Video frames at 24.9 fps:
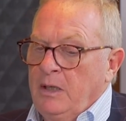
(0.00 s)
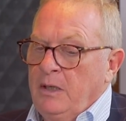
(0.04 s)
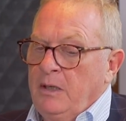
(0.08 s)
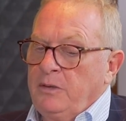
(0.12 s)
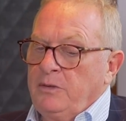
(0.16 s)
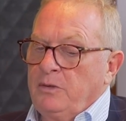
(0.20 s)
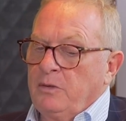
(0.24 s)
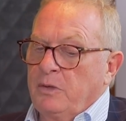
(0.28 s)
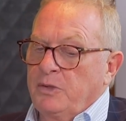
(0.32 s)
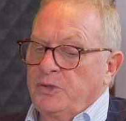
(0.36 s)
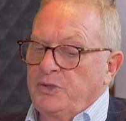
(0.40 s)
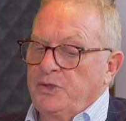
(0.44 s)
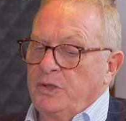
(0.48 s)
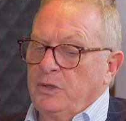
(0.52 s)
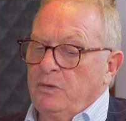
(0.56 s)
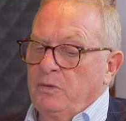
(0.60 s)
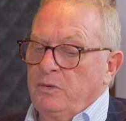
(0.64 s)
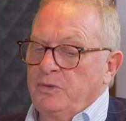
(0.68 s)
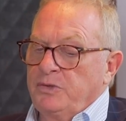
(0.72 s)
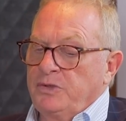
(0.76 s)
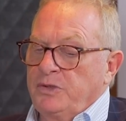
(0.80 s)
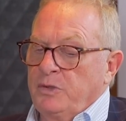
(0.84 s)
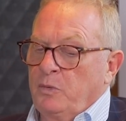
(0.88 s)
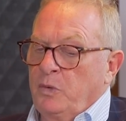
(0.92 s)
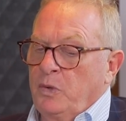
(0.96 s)
to our
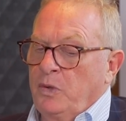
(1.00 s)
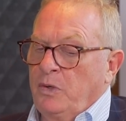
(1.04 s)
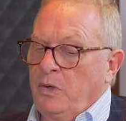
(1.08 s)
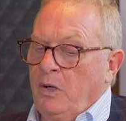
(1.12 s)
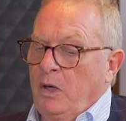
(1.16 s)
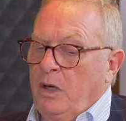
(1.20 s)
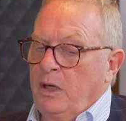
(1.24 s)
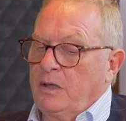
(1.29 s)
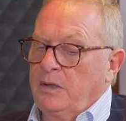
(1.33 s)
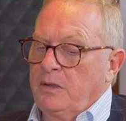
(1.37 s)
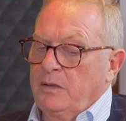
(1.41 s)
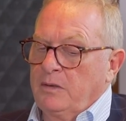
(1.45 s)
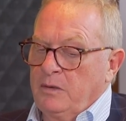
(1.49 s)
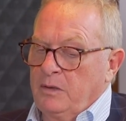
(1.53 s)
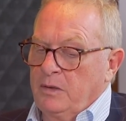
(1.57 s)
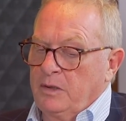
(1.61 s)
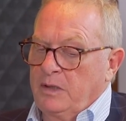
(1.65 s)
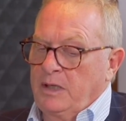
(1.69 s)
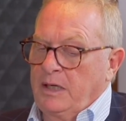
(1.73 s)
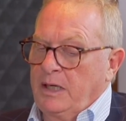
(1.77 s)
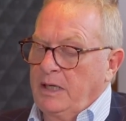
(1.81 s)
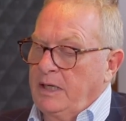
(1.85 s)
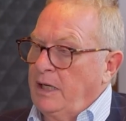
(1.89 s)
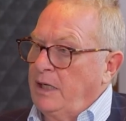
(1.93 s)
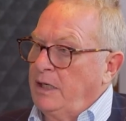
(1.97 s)
shareholders that we're not
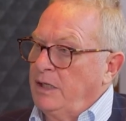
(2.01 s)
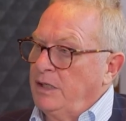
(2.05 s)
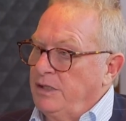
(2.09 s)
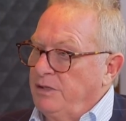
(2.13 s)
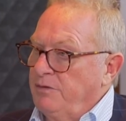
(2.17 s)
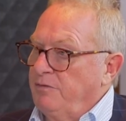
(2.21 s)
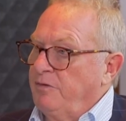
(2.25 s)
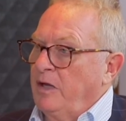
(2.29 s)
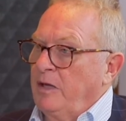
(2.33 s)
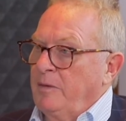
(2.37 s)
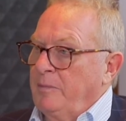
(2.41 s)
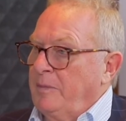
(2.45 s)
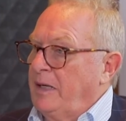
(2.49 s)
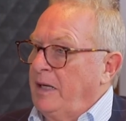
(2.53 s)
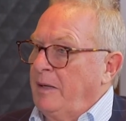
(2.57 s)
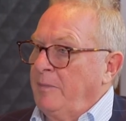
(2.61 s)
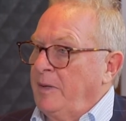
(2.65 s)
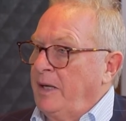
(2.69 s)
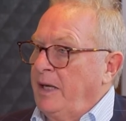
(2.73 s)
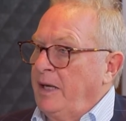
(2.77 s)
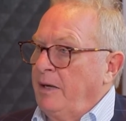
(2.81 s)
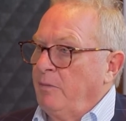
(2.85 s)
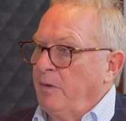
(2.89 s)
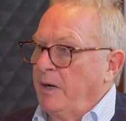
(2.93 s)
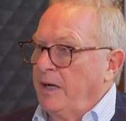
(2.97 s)
looking at any development
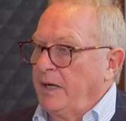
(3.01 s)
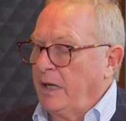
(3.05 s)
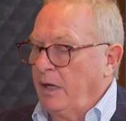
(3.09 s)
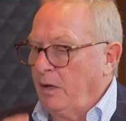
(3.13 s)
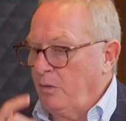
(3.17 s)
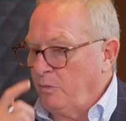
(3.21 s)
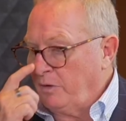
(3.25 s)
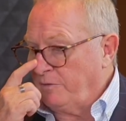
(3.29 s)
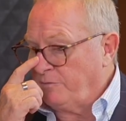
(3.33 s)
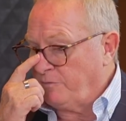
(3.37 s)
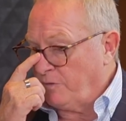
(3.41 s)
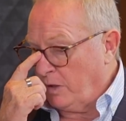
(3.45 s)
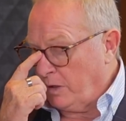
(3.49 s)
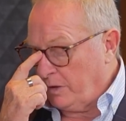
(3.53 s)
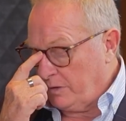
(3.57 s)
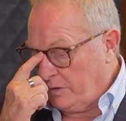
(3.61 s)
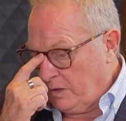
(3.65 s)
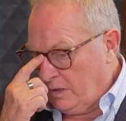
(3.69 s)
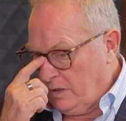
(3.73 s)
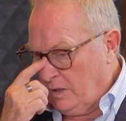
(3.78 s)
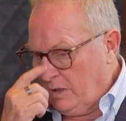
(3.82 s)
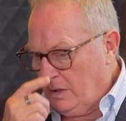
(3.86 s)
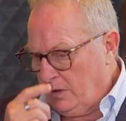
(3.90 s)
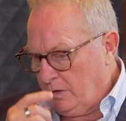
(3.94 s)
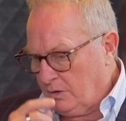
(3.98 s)
M&A right now. We've got
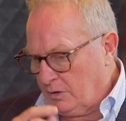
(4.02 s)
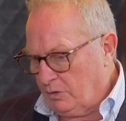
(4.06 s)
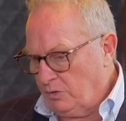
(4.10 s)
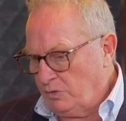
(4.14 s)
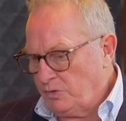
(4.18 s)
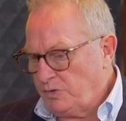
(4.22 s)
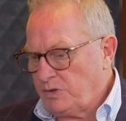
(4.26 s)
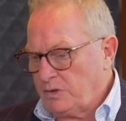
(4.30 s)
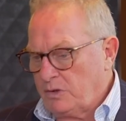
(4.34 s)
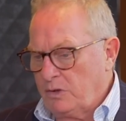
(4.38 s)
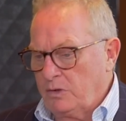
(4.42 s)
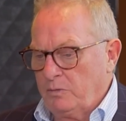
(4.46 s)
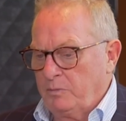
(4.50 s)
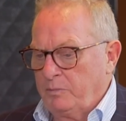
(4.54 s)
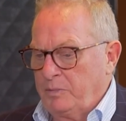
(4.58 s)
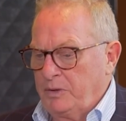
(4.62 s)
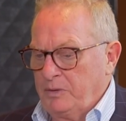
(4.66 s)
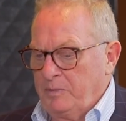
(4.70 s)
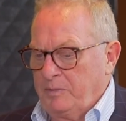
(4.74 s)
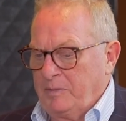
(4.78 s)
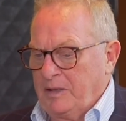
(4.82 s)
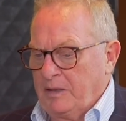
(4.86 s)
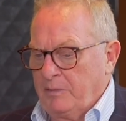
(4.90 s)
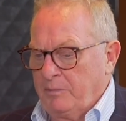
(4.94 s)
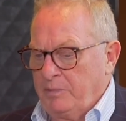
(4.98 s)
Goose
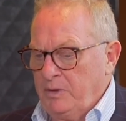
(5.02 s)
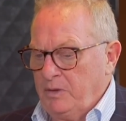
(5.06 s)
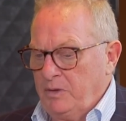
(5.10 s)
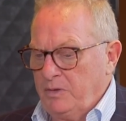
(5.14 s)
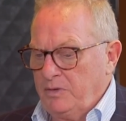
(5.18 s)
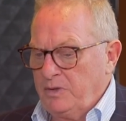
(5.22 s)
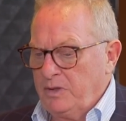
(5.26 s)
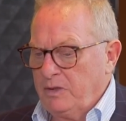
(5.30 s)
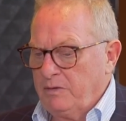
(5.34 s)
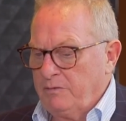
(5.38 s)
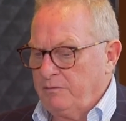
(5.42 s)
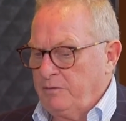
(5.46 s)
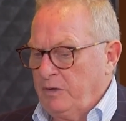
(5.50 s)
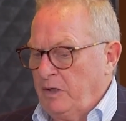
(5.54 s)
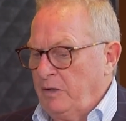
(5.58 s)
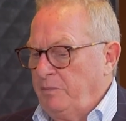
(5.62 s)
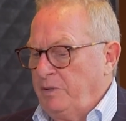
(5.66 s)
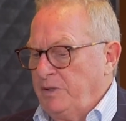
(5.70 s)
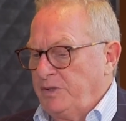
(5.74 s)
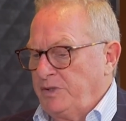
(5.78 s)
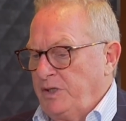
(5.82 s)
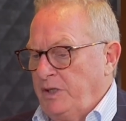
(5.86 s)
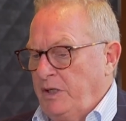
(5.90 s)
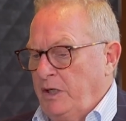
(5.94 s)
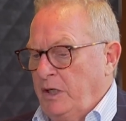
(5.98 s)
being built, very
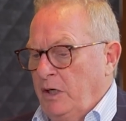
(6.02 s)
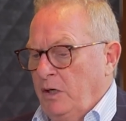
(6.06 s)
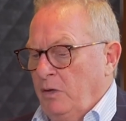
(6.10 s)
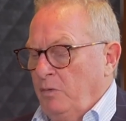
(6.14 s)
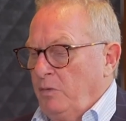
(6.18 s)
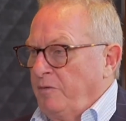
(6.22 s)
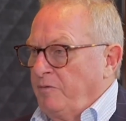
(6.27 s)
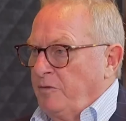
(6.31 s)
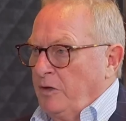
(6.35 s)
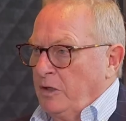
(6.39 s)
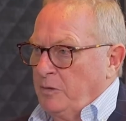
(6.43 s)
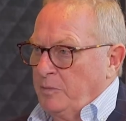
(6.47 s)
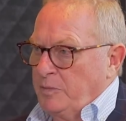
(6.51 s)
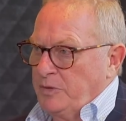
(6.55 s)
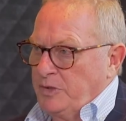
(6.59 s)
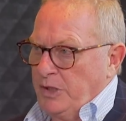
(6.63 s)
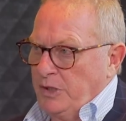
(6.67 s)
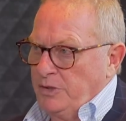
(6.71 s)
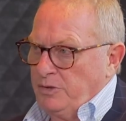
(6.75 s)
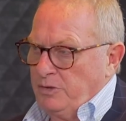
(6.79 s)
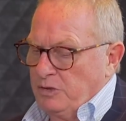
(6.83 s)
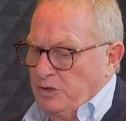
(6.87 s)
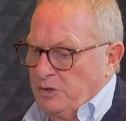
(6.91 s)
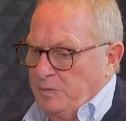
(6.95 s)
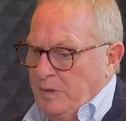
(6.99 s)
busy there. We've got the
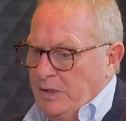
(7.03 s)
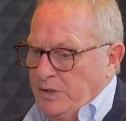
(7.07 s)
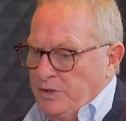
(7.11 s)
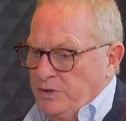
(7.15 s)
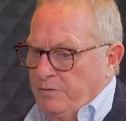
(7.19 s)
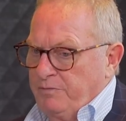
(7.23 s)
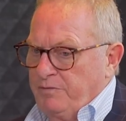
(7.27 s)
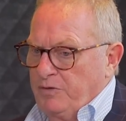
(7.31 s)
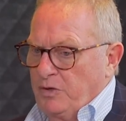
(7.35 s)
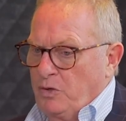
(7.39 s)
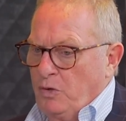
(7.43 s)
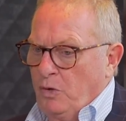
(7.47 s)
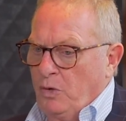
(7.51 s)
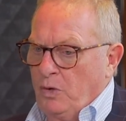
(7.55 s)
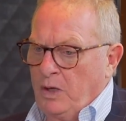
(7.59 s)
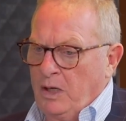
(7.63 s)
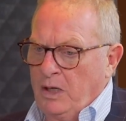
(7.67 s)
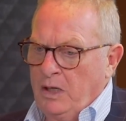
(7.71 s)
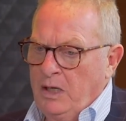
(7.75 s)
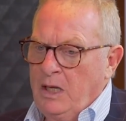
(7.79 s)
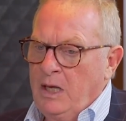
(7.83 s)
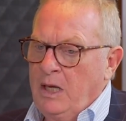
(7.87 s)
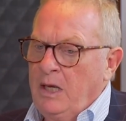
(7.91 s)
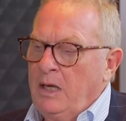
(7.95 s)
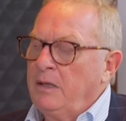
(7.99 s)
potential expansion of Fekola.